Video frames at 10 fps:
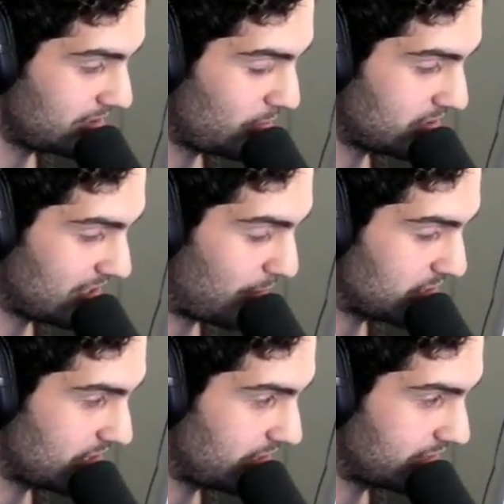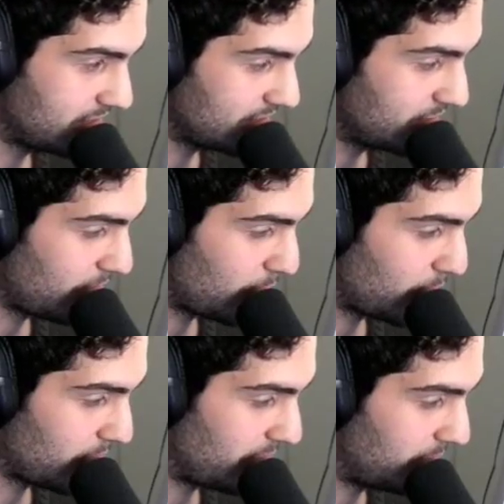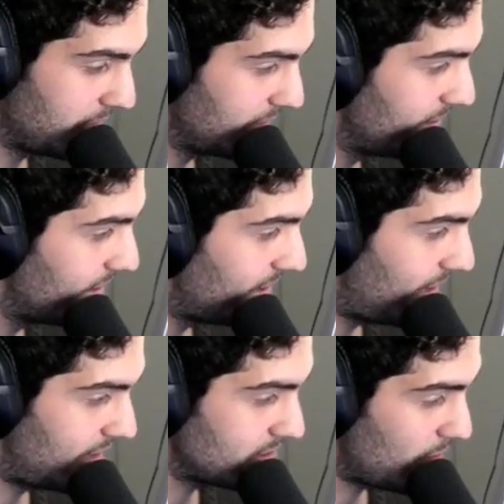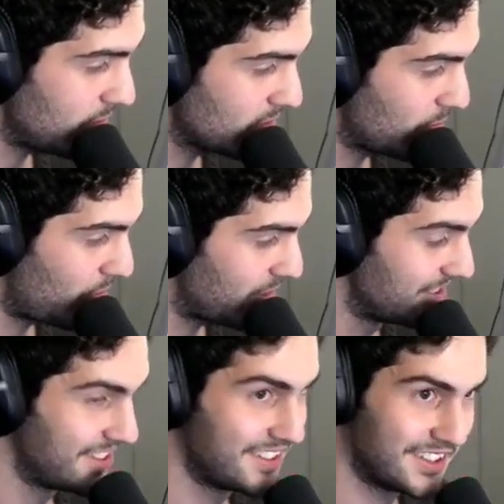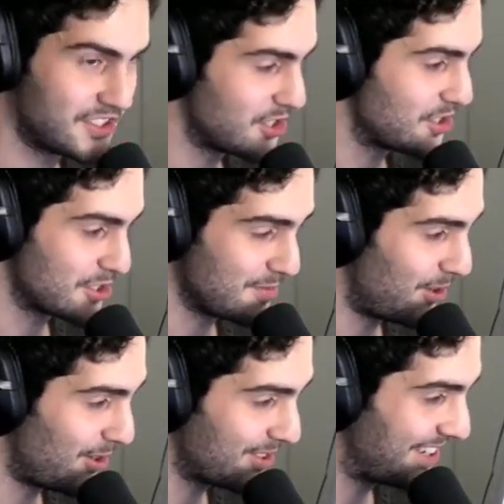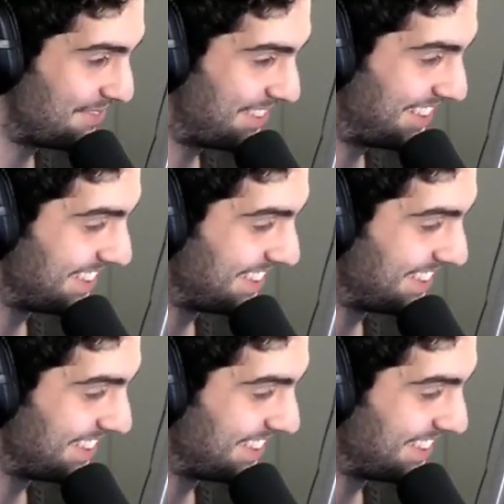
known as Amazon, if you ever heard of them. Uh, it's also just brought, a just a small company.